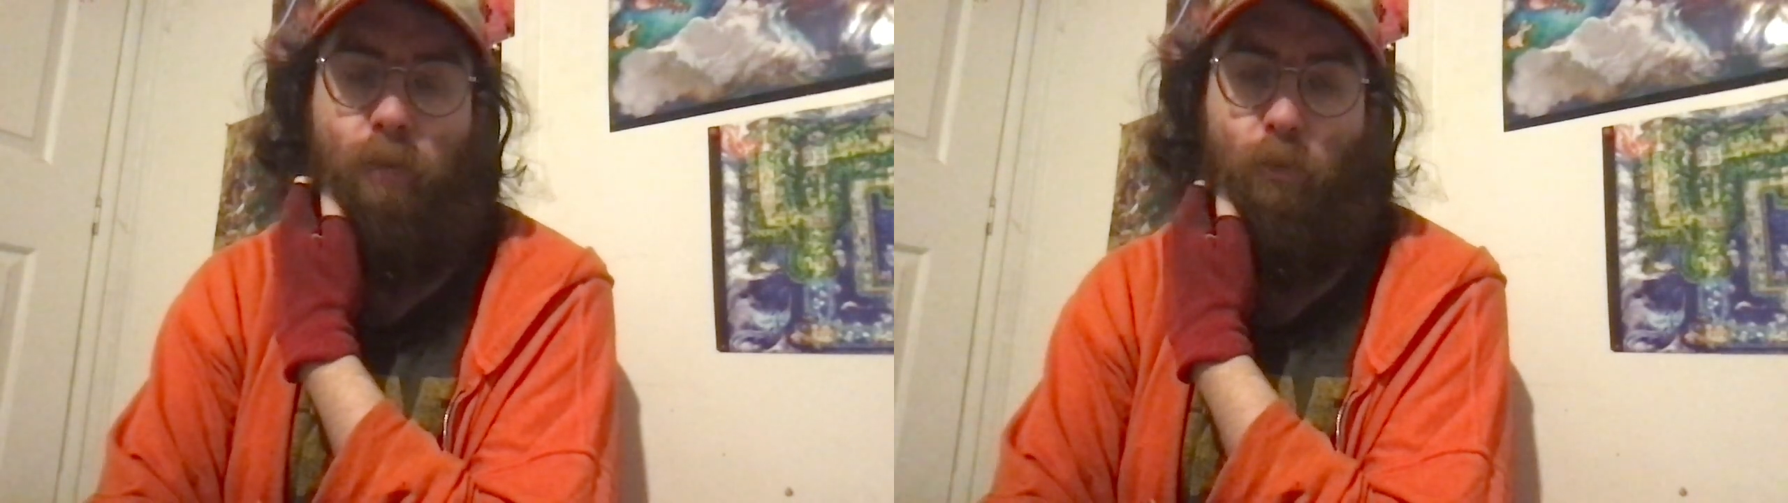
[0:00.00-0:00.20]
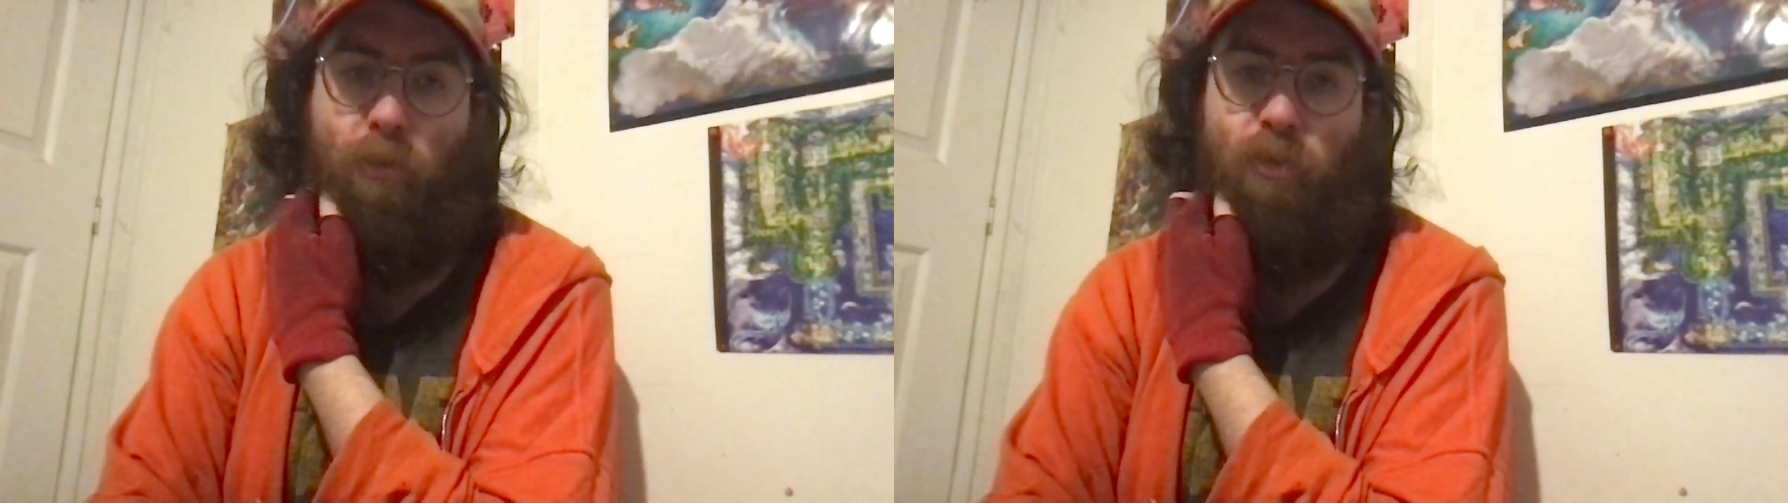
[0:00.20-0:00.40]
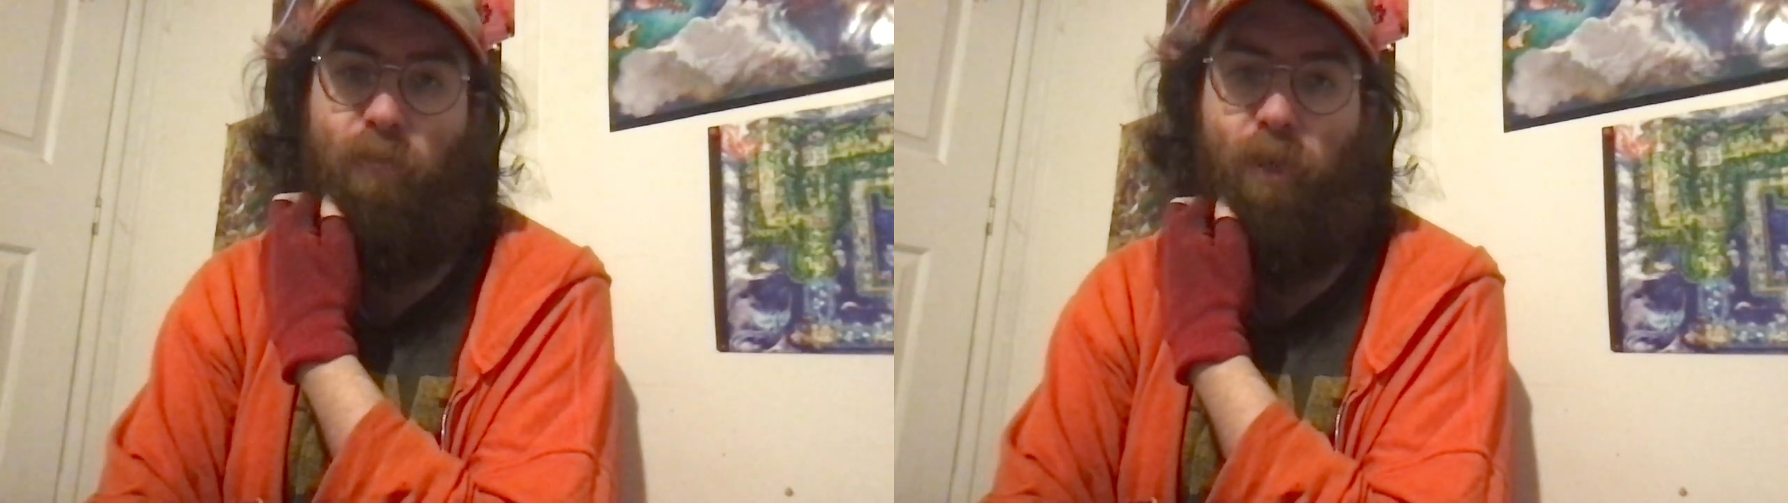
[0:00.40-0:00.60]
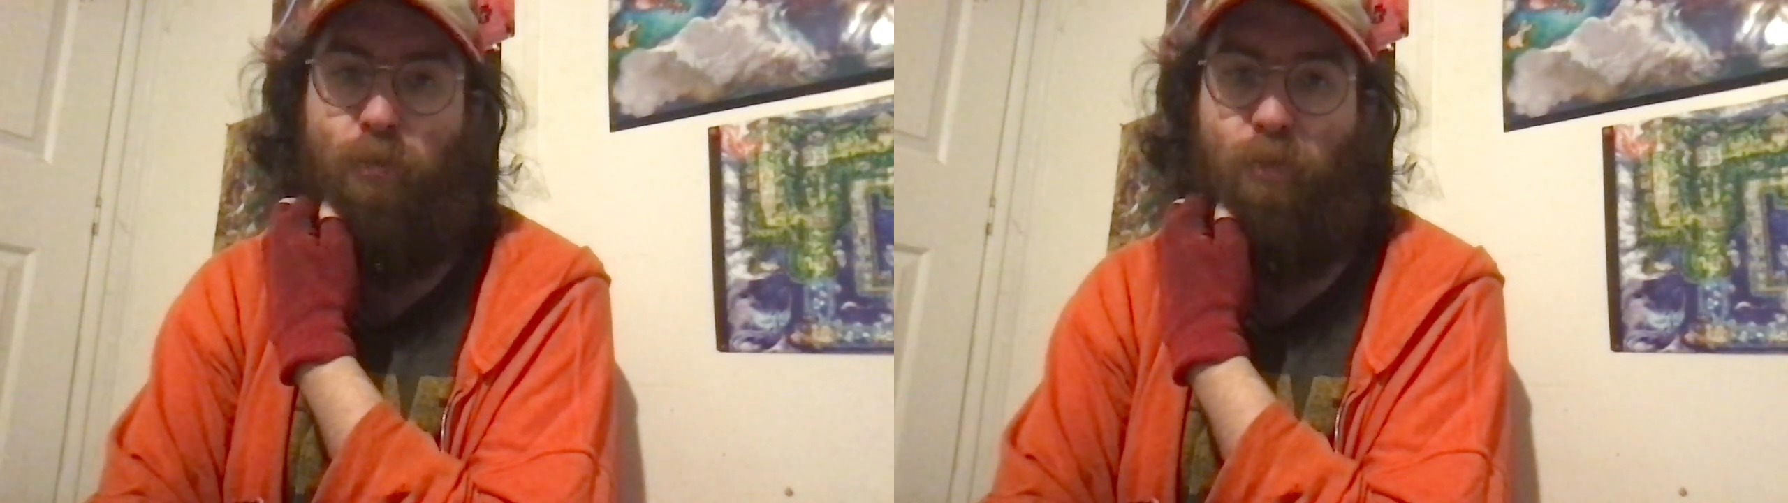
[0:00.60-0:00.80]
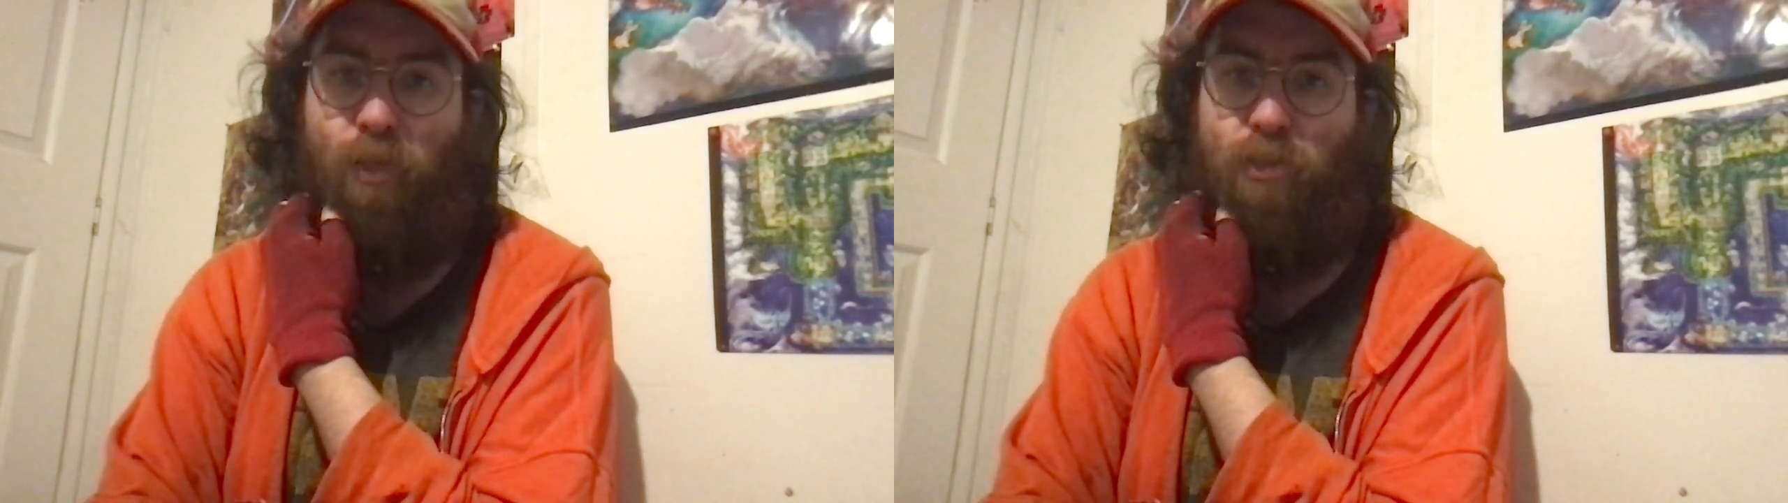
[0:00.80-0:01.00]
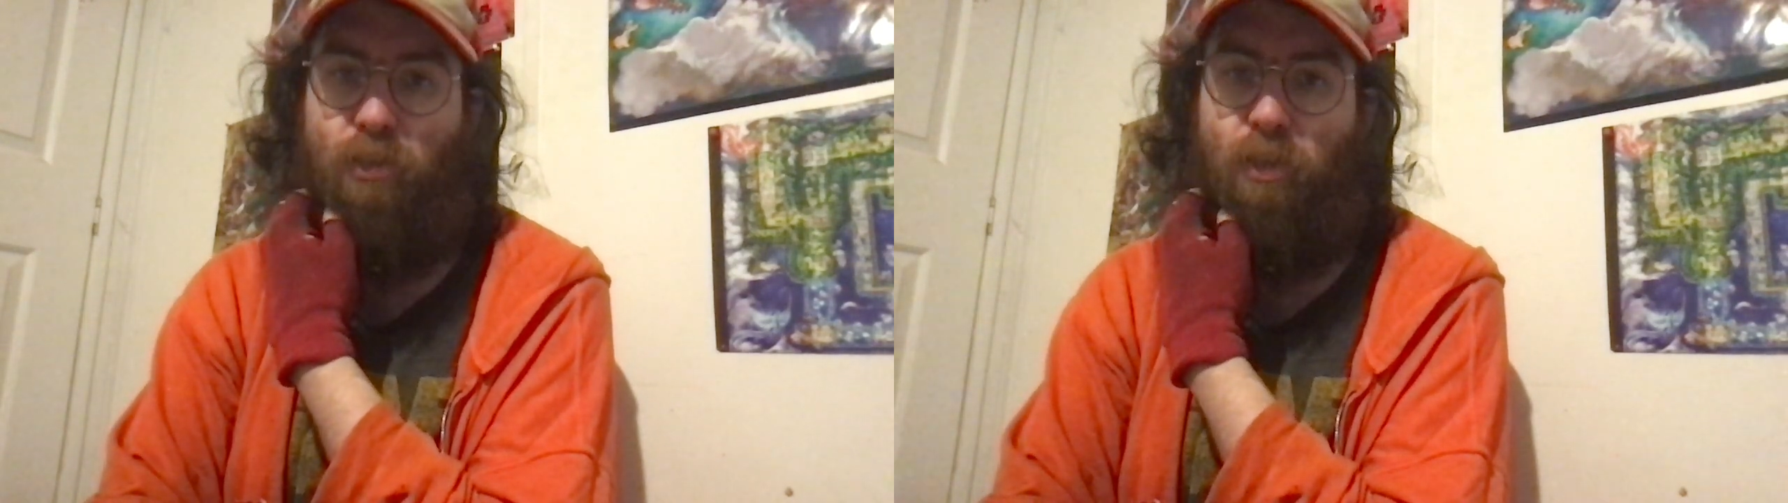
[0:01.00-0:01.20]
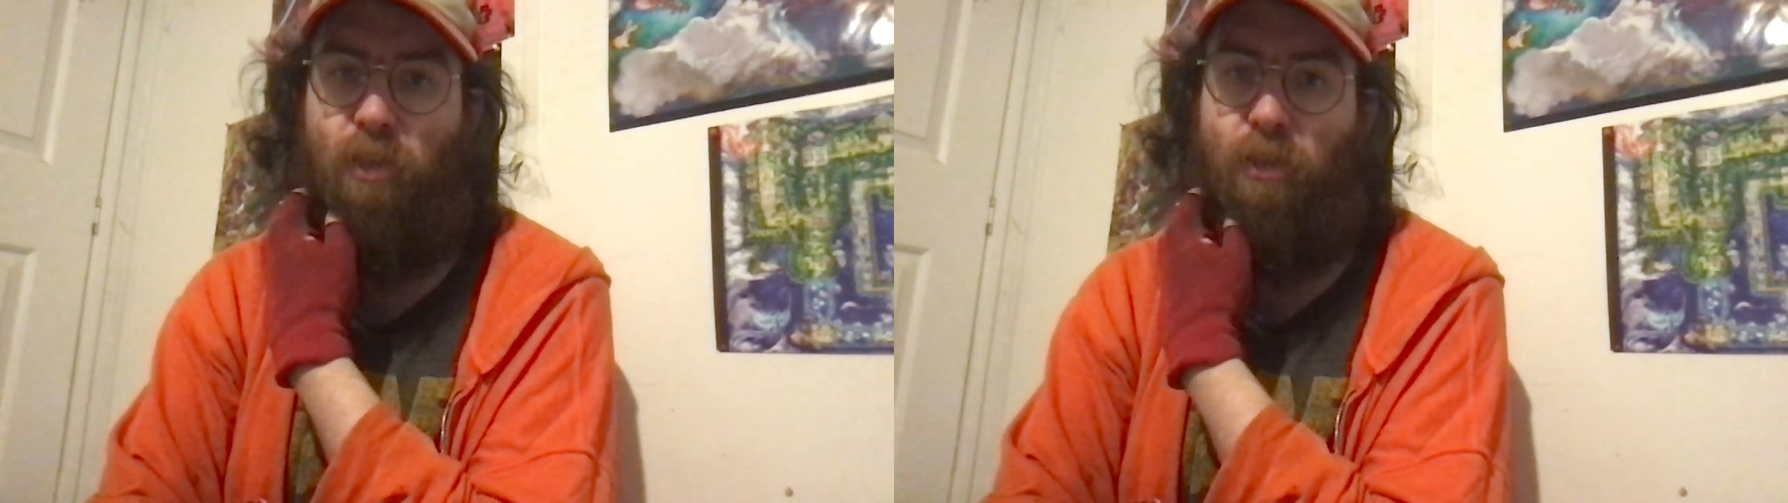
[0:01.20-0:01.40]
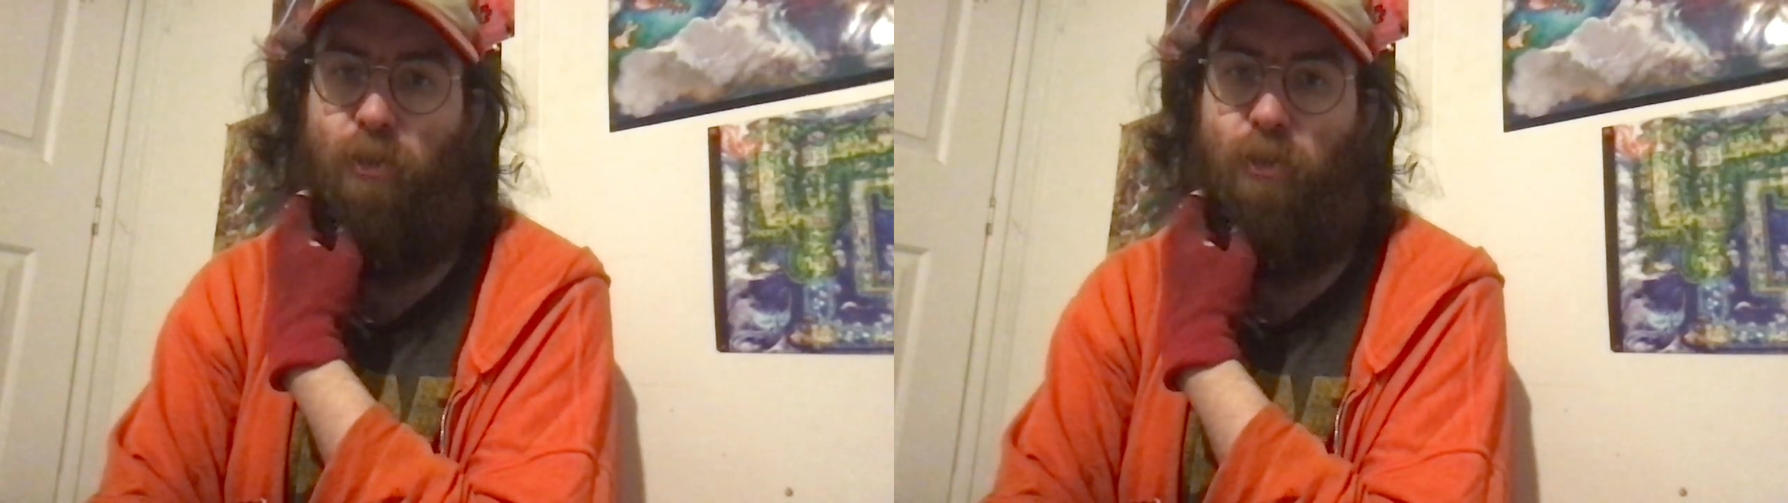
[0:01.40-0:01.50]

Only survives because of the